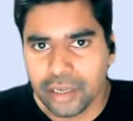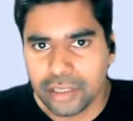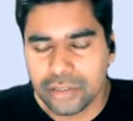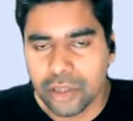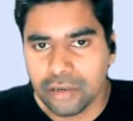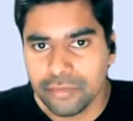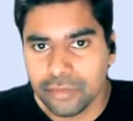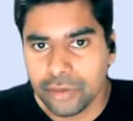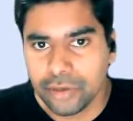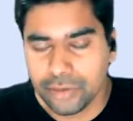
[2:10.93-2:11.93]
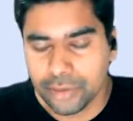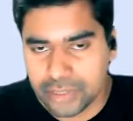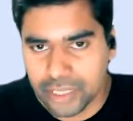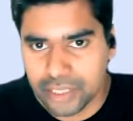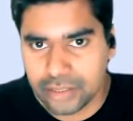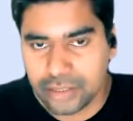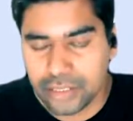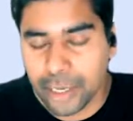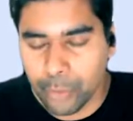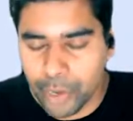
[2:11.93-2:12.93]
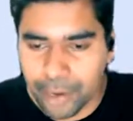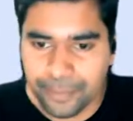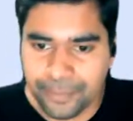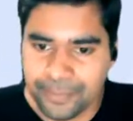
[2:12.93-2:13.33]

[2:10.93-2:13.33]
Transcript: solve your use case the right way.